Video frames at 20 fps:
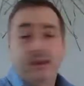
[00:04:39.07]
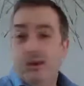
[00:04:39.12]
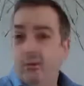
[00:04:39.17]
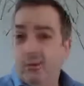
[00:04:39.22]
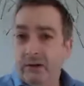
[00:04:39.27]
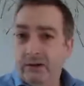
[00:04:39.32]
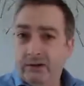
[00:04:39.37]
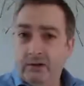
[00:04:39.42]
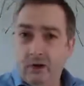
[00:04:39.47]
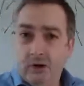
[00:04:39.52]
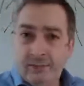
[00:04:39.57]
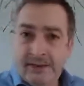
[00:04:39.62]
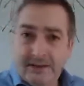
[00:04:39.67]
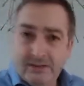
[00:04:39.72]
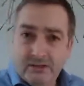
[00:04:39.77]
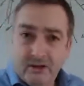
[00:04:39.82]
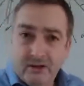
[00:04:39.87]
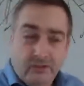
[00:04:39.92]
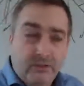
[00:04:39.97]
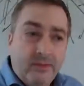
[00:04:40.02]
you want to
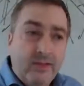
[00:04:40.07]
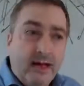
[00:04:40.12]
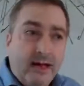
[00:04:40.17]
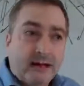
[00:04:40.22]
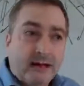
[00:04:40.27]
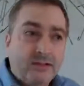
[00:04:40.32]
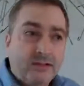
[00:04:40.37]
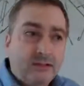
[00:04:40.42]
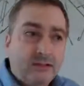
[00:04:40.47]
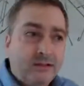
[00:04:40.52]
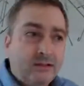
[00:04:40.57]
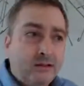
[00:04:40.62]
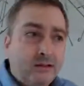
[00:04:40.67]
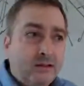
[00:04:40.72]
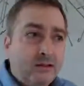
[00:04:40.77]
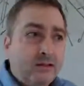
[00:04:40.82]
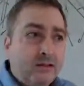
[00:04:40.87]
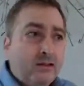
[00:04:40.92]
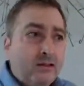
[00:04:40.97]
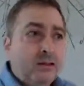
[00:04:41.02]
comment on that.
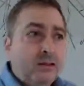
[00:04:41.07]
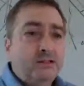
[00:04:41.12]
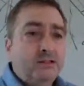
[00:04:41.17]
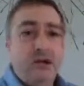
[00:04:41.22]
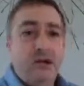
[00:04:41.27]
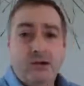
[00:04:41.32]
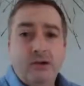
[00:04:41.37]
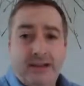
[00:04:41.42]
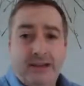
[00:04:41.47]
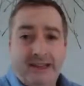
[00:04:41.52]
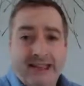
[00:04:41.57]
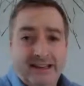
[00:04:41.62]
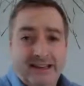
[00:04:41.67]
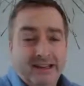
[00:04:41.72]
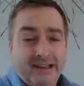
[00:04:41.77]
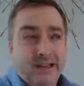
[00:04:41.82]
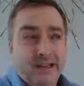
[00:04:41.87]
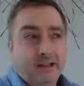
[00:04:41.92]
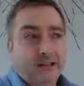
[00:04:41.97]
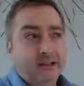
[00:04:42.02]
So you get
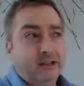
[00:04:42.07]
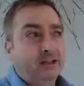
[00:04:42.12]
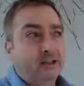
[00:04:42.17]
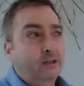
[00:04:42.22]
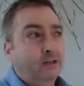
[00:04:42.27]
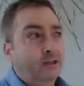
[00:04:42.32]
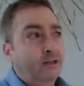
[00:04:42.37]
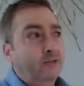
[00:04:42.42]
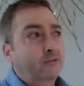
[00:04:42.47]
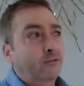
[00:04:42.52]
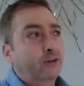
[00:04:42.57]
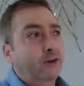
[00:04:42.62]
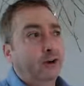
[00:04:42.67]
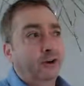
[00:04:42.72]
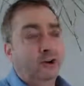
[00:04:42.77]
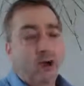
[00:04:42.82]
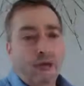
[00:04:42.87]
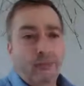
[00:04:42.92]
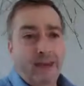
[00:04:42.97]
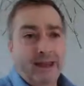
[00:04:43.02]
it. You're looking for
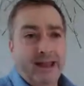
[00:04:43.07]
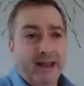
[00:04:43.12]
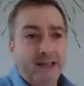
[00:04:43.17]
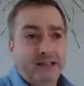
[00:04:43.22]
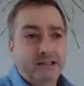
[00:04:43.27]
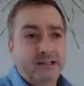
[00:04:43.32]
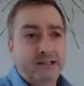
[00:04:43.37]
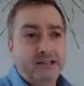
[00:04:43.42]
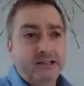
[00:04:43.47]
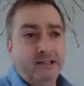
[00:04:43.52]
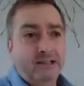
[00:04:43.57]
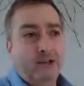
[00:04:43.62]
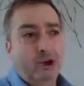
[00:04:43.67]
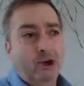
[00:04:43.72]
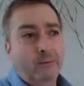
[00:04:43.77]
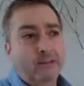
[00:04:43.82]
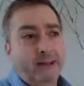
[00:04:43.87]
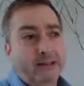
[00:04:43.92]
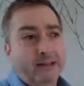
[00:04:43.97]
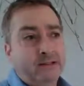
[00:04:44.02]
a commonality to
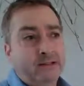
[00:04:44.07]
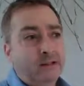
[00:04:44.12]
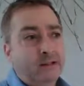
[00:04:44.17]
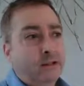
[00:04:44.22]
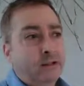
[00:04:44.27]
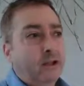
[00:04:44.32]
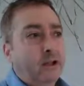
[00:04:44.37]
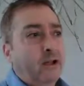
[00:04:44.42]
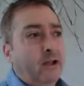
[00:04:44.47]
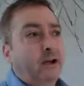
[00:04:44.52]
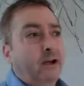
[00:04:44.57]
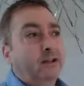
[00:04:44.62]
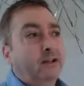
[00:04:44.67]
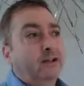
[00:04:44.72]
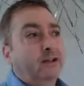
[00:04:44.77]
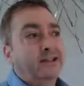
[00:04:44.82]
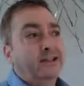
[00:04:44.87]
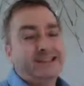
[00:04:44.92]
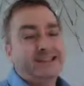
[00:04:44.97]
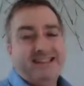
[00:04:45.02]
comment
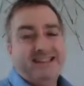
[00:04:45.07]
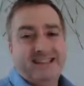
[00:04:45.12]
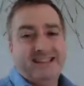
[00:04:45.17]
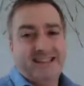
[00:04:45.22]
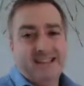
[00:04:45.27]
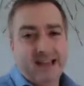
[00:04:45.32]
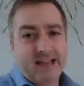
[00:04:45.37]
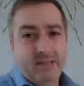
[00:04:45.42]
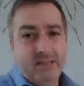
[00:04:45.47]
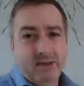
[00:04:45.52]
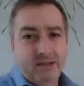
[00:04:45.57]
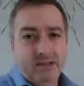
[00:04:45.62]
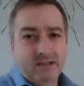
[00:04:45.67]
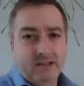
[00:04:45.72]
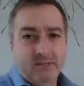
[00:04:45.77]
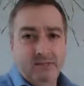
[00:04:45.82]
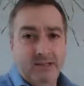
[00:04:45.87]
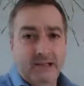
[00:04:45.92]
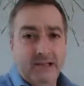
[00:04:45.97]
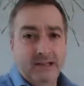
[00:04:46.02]
and
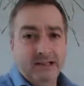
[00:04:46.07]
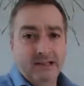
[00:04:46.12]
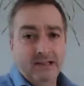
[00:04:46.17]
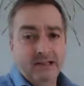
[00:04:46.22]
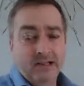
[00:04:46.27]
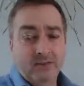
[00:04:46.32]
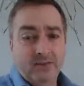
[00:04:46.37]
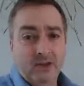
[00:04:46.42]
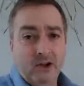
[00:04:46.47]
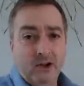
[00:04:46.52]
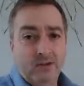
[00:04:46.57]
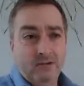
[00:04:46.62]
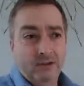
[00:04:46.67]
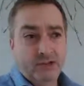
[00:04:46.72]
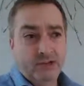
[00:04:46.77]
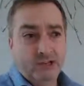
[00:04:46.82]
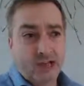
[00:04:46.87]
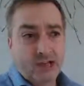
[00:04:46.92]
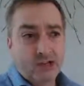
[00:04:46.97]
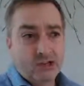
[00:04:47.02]
establish the beginnings of a
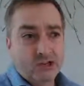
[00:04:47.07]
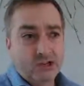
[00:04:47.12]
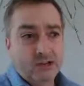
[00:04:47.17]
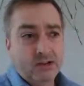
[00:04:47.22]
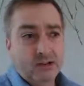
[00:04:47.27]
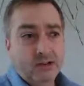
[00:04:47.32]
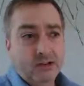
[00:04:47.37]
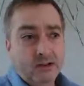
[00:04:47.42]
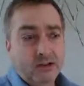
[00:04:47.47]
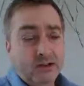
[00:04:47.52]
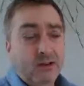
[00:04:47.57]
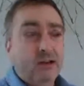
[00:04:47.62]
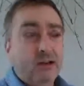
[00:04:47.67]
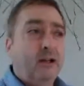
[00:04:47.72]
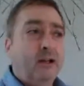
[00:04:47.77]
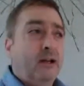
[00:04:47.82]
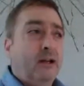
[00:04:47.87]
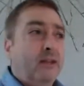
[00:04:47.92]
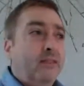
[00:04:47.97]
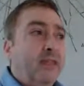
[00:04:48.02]
conversation.
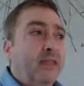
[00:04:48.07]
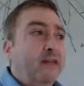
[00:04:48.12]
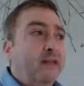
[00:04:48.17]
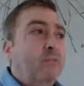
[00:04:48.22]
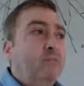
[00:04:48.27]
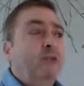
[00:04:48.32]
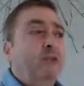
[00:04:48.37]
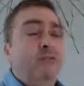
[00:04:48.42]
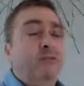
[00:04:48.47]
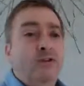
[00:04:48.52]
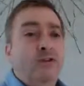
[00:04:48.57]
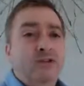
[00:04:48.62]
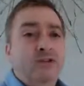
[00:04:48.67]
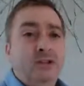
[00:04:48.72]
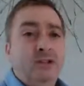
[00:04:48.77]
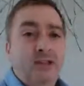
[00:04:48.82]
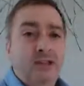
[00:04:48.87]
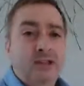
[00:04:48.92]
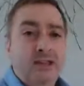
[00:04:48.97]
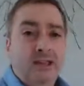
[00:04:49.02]
And then you move on
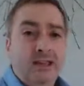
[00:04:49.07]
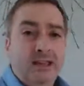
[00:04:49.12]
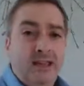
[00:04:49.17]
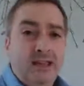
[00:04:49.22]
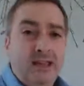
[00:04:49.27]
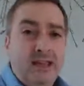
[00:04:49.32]
to the